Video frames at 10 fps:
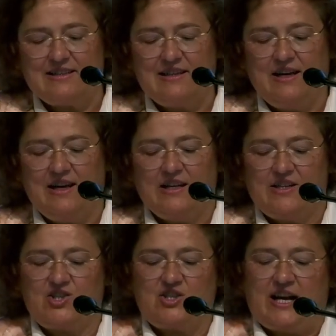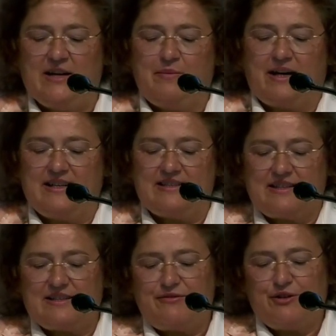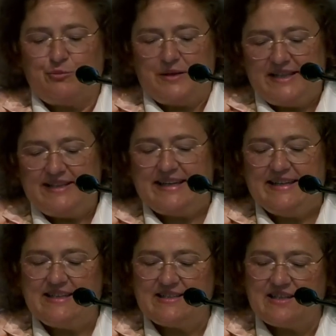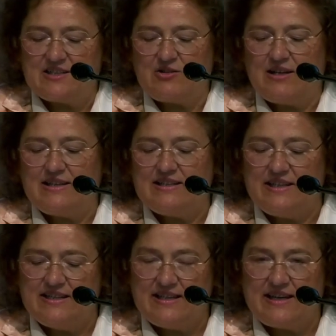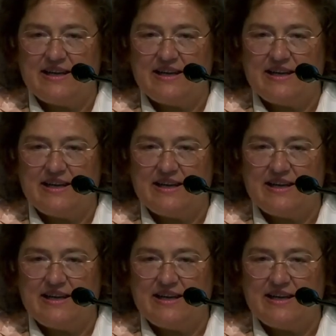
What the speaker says: since Stein is already aware of the phenomenon of intersexuality,